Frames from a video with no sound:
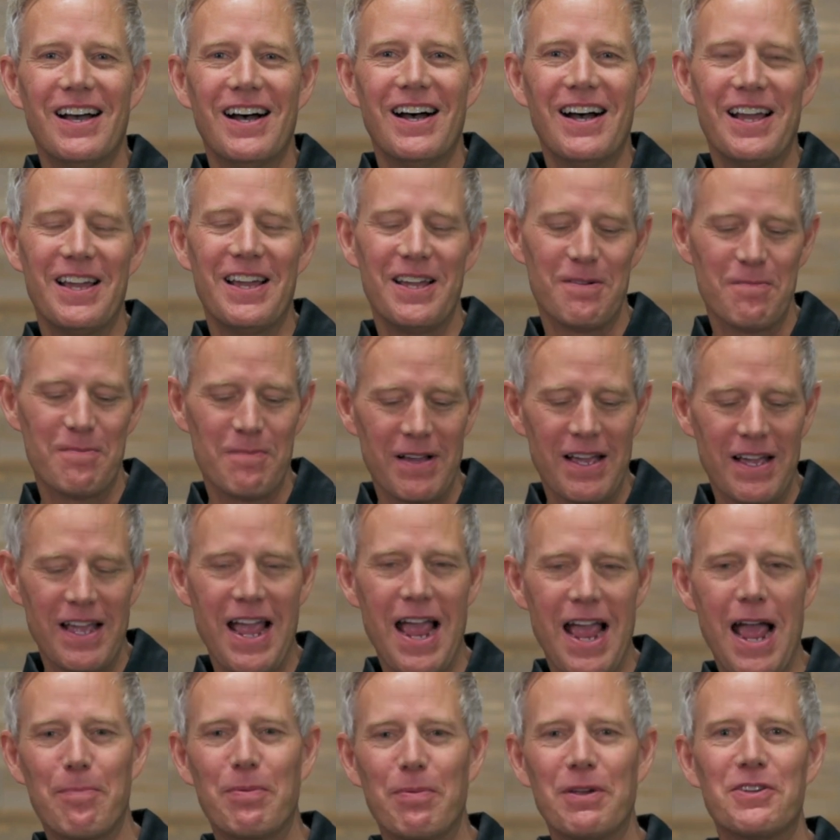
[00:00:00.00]
I am
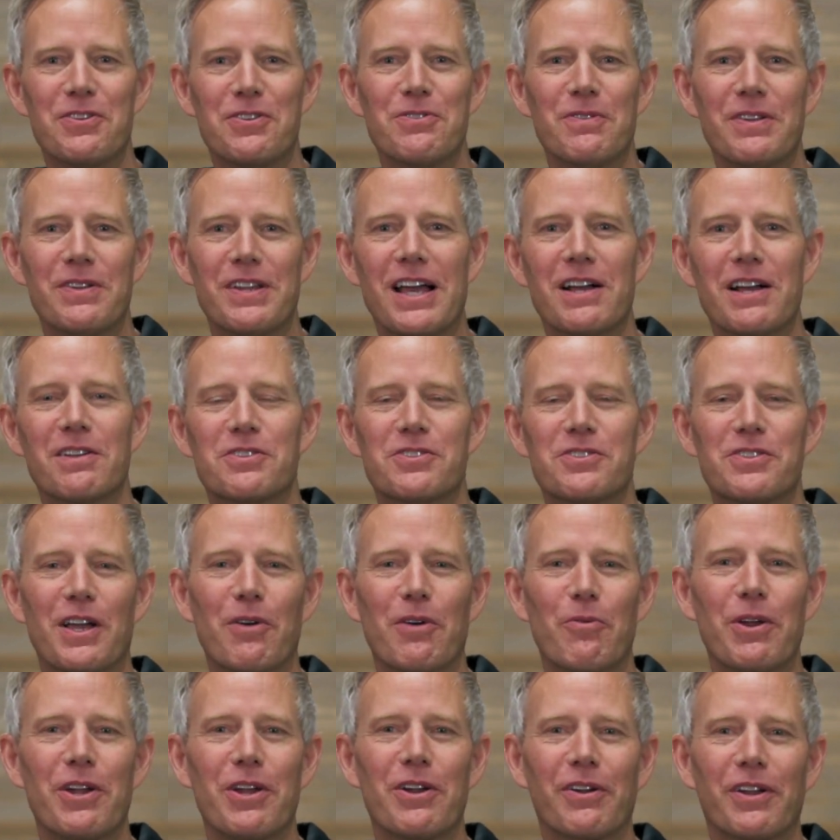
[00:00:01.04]
happy to announce
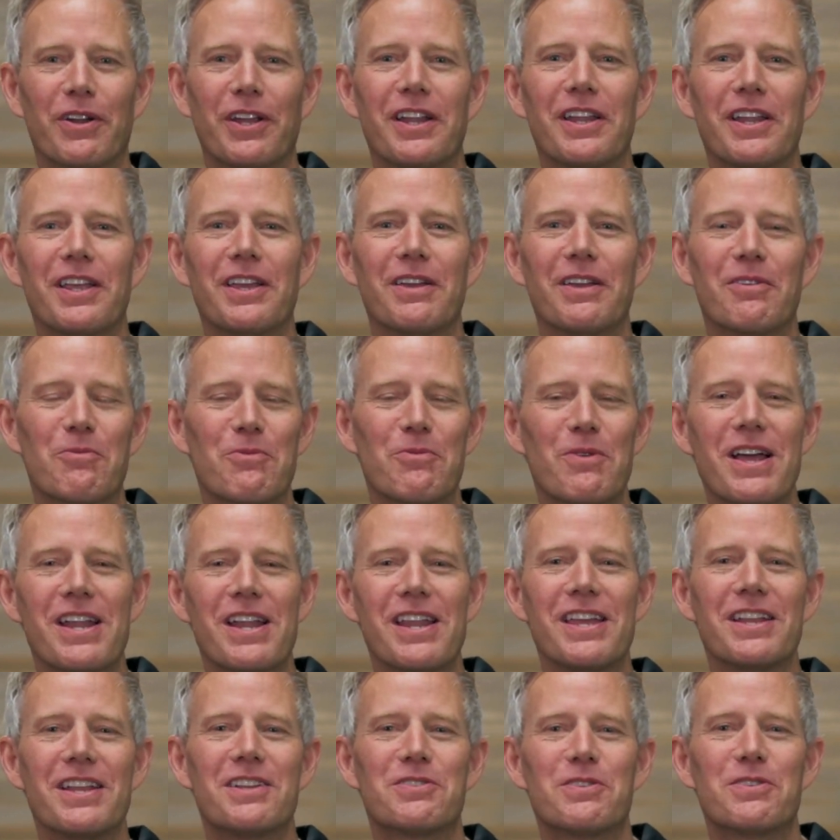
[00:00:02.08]
that we are getting
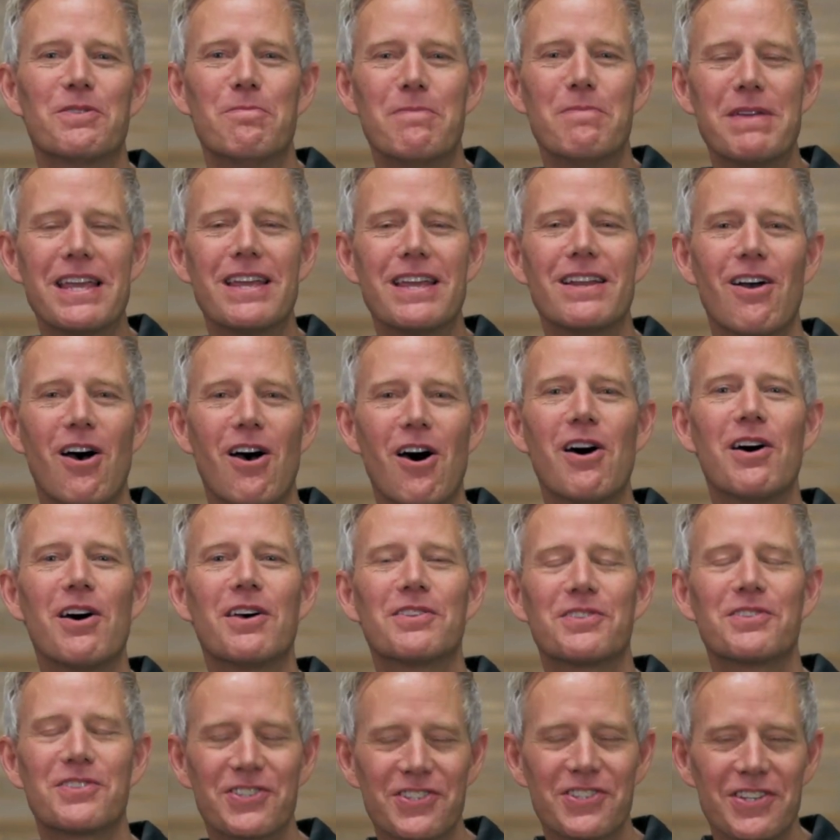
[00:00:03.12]
ready to meet
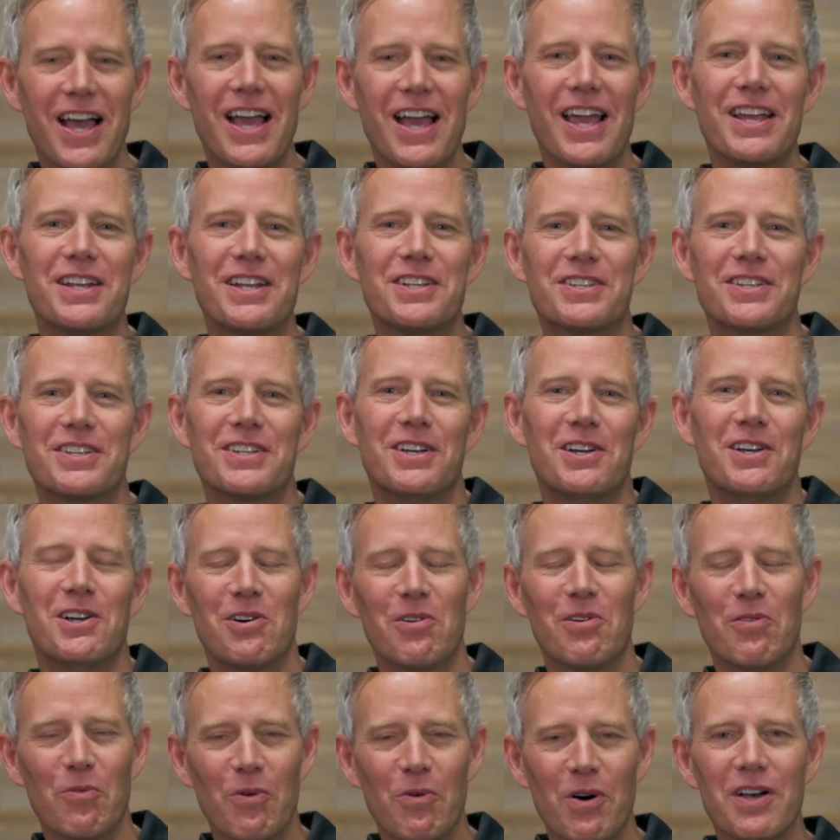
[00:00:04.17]
on site
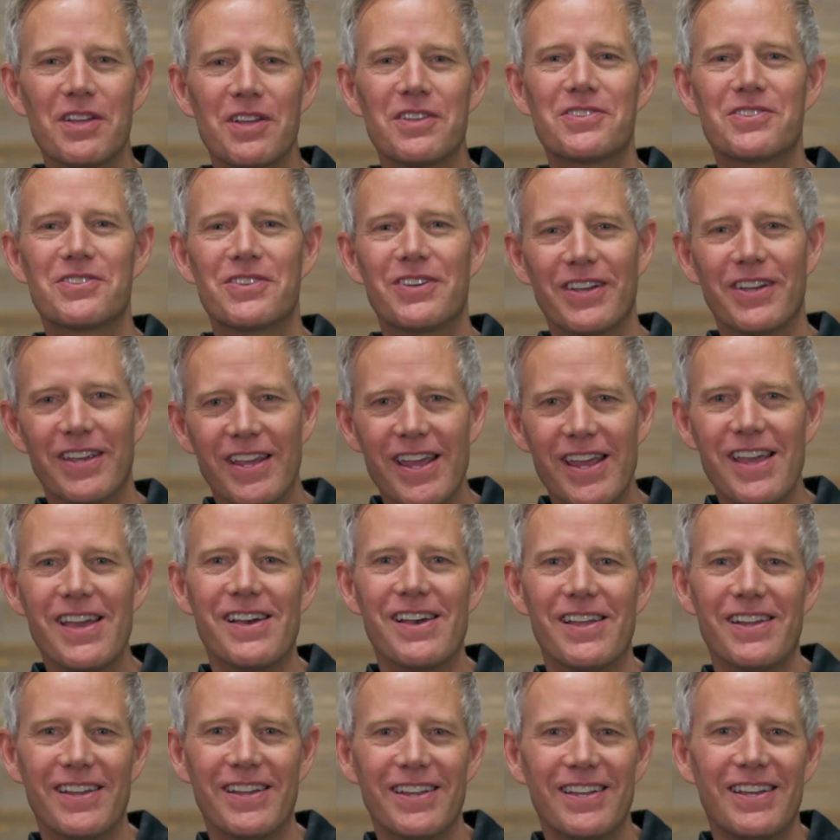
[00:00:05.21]
once
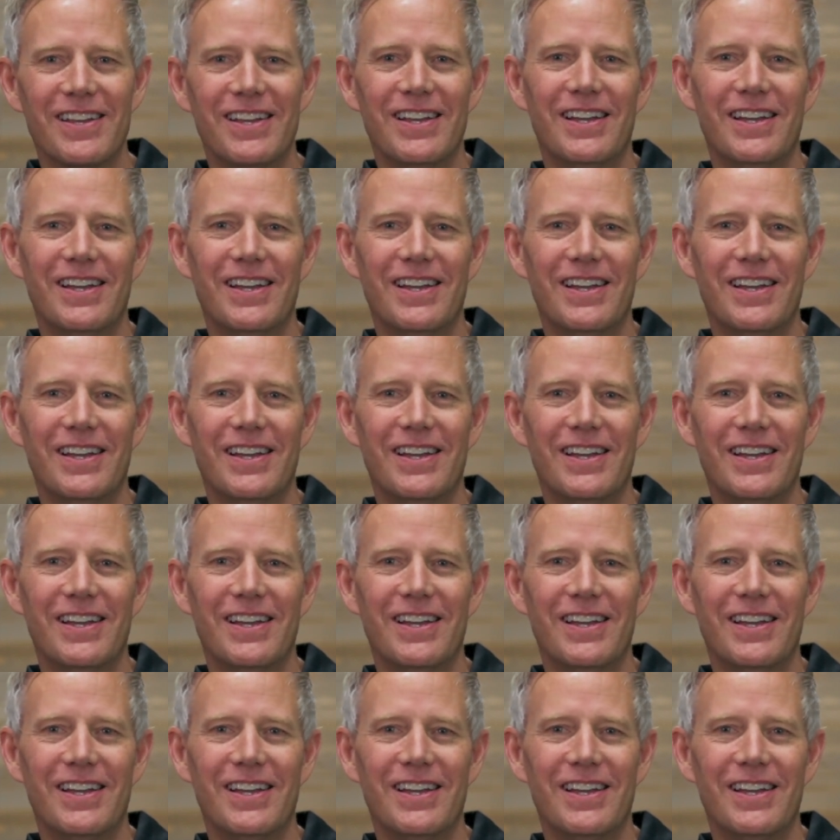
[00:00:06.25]
again.